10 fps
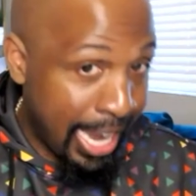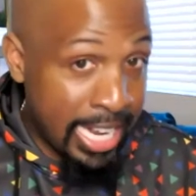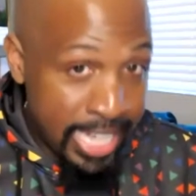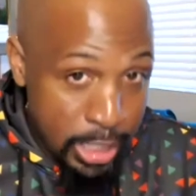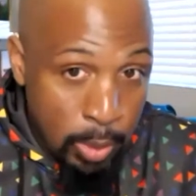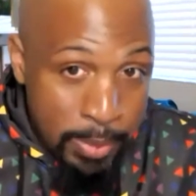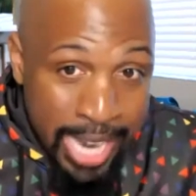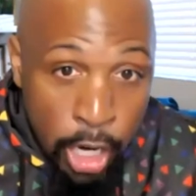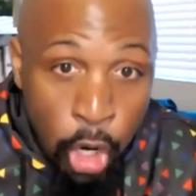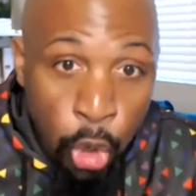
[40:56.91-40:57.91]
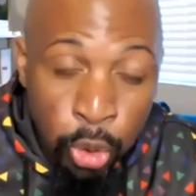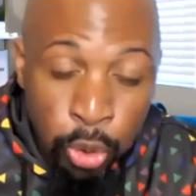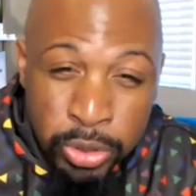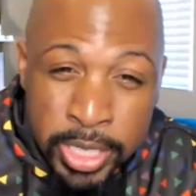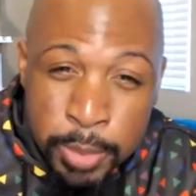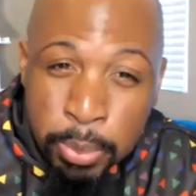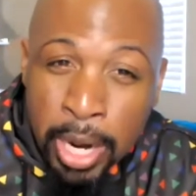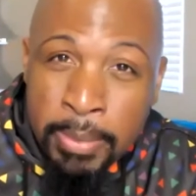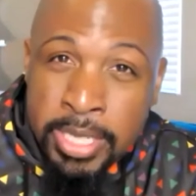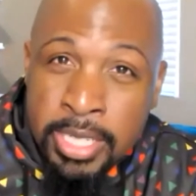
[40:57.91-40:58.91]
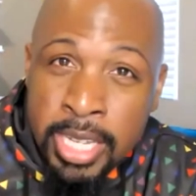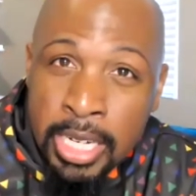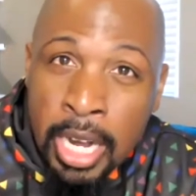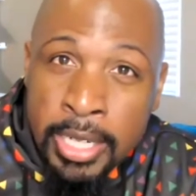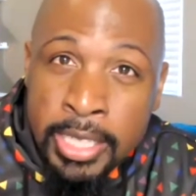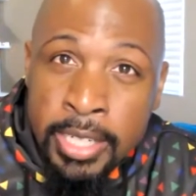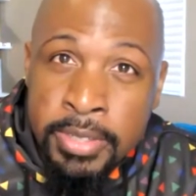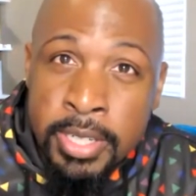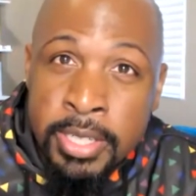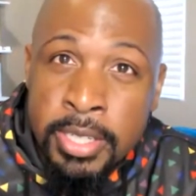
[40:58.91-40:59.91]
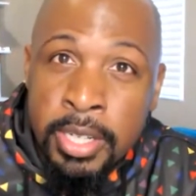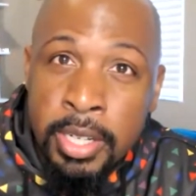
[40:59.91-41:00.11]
And that's why we got to hold on to these promises that God gives us.